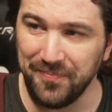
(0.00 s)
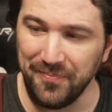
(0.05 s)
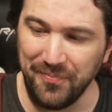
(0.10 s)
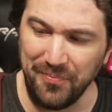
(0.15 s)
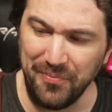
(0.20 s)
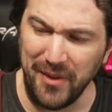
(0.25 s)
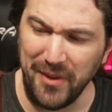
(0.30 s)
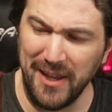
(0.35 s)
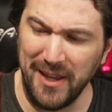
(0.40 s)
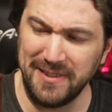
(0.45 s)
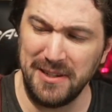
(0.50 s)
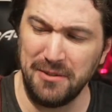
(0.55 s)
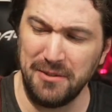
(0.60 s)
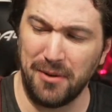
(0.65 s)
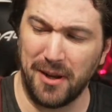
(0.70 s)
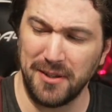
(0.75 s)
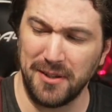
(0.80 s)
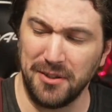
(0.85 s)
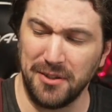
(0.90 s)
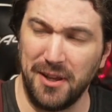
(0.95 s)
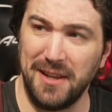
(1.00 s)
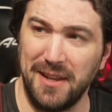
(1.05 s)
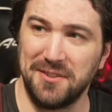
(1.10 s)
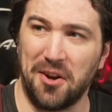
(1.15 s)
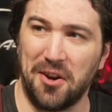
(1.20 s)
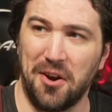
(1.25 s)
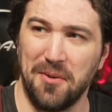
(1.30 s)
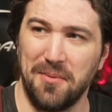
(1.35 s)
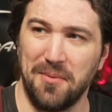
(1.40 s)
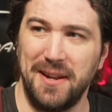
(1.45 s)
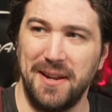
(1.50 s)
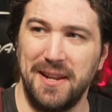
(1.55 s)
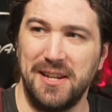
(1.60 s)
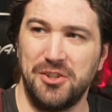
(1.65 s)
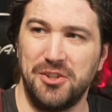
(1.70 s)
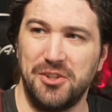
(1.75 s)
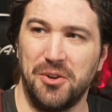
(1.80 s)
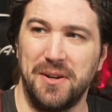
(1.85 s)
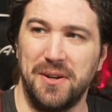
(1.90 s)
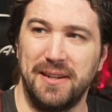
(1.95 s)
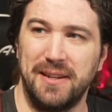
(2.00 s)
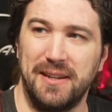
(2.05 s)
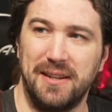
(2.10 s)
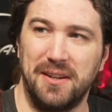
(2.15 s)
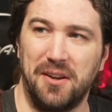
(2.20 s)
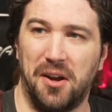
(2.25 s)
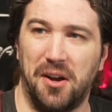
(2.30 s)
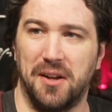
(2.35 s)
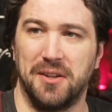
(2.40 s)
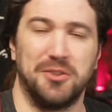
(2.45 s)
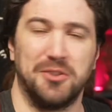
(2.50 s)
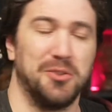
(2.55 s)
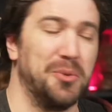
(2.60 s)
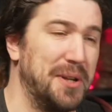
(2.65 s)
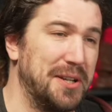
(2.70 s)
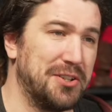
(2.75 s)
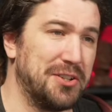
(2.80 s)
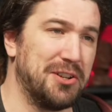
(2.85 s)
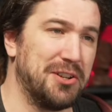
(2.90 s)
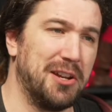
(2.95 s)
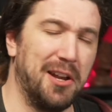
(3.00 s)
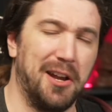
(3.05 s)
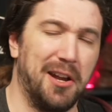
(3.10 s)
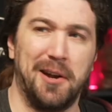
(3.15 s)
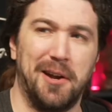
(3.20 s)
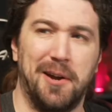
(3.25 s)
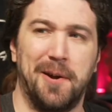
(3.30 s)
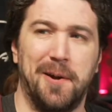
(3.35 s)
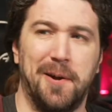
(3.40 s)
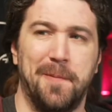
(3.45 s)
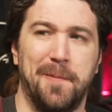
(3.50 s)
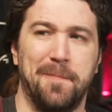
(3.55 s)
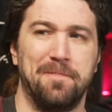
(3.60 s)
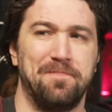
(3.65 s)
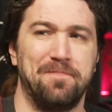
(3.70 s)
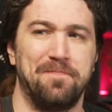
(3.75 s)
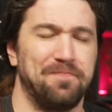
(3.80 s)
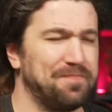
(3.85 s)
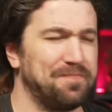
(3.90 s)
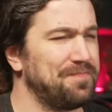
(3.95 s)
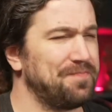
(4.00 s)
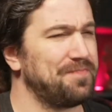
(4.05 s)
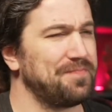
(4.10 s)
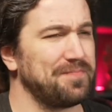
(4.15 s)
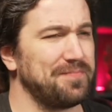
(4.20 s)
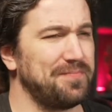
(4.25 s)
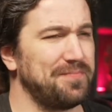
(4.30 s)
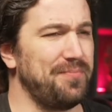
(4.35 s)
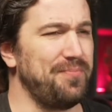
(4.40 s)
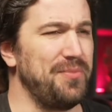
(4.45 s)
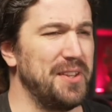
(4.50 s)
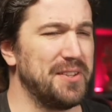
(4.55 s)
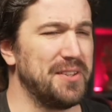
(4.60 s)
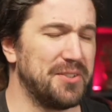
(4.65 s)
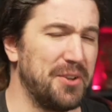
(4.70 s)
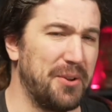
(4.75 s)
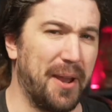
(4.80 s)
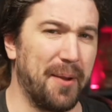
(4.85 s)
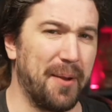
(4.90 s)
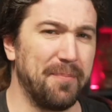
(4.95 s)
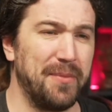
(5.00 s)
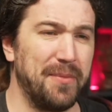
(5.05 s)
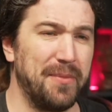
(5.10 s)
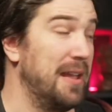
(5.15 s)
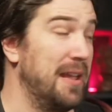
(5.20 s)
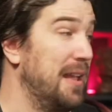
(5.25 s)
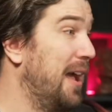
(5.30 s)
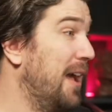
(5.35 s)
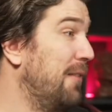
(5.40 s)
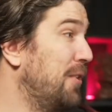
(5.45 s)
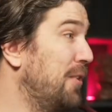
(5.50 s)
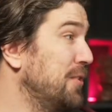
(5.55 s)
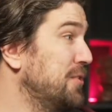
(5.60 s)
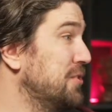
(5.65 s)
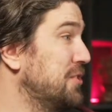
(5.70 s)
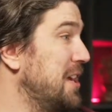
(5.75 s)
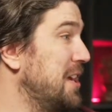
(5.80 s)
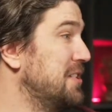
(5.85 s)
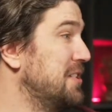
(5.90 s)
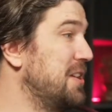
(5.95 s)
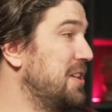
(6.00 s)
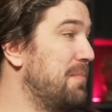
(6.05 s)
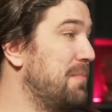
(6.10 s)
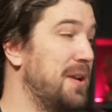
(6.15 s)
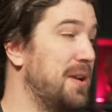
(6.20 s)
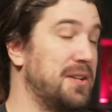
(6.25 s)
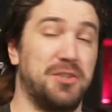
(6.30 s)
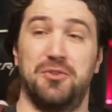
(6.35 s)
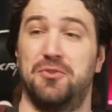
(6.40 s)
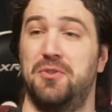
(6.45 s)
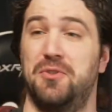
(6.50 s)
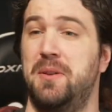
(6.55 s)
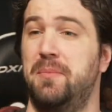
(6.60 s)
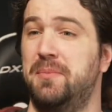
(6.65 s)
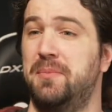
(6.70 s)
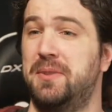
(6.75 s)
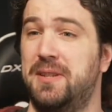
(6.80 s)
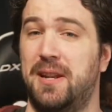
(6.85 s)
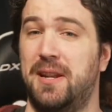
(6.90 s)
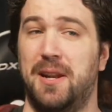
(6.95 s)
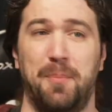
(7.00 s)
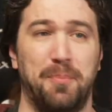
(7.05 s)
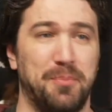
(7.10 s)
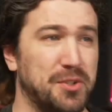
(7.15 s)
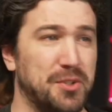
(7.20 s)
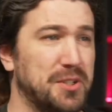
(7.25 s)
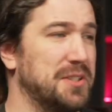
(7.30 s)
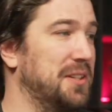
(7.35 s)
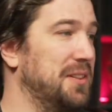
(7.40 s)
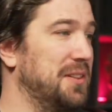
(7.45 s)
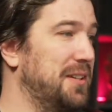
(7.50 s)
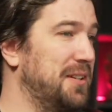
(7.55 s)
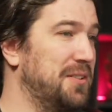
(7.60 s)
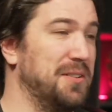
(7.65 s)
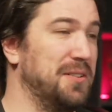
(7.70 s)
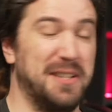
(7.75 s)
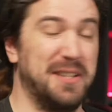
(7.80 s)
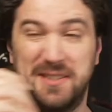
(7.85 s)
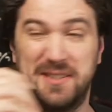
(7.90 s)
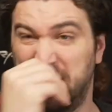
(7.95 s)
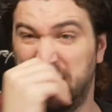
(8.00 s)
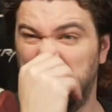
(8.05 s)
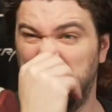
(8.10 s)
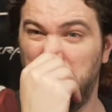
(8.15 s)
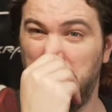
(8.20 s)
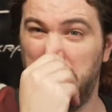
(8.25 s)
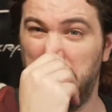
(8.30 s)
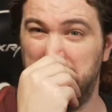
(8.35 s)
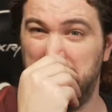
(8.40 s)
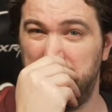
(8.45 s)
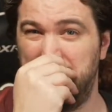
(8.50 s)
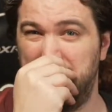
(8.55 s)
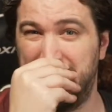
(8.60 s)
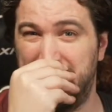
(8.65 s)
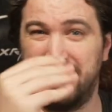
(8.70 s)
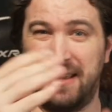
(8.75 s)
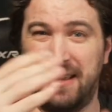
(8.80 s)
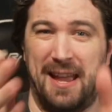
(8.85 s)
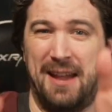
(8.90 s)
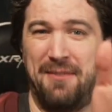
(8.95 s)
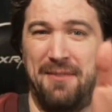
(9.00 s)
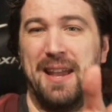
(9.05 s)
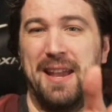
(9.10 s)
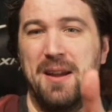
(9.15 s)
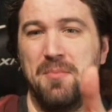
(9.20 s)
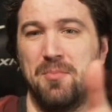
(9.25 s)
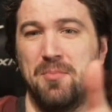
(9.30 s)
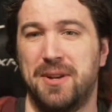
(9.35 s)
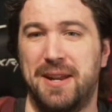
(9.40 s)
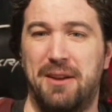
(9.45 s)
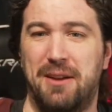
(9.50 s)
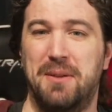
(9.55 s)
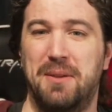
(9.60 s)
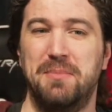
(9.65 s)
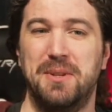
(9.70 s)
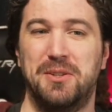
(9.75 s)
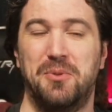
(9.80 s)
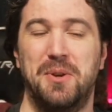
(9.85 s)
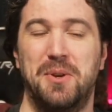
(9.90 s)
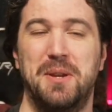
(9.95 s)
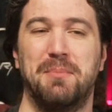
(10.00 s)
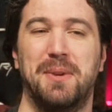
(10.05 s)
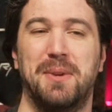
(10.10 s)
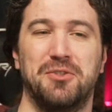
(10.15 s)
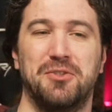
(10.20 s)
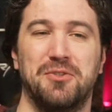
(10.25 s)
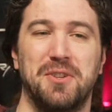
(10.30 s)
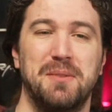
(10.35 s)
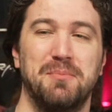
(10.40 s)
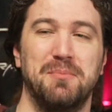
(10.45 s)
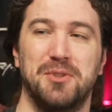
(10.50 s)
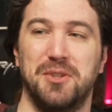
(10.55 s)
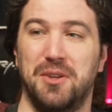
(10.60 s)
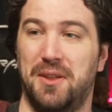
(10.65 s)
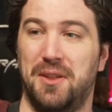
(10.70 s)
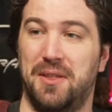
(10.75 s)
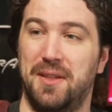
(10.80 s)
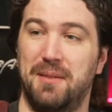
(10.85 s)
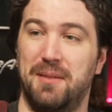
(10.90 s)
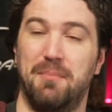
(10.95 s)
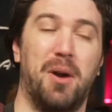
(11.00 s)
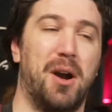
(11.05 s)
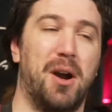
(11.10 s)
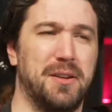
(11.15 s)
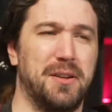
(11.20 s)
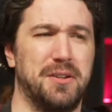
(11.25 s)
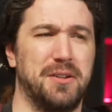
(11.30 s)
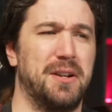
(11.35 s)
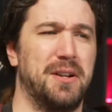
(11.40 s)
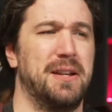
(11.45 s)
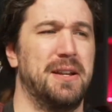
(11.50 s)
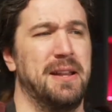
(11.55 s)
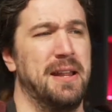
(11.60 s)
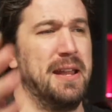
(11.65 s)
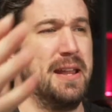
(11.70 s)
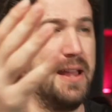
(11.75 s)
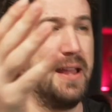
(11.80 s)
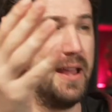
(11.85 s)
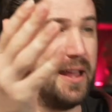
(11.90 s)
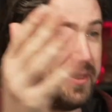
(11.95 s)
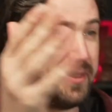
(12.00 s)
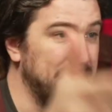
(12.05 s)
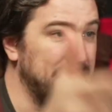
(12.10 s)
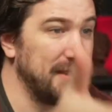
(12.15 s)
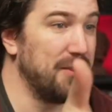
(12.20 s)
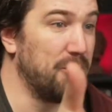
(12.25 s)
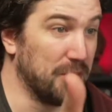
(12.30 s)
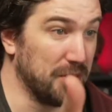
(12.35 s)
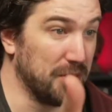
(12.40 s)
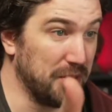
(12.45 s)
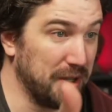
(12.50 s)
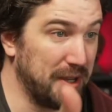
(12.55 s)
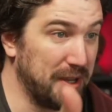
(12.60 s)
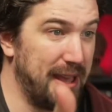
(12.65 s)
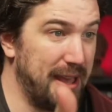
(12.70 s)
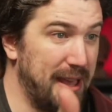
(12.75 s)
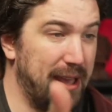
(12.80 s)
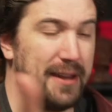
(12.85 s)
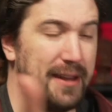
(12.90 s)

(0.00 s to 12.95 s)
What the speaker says: I see Russell has already joined in on Twitch. So yeah. I've also changed up my stream setup just a little. It's a little weird because I have a camera now in between my streams, so the thing monitoring and the thing we're looking at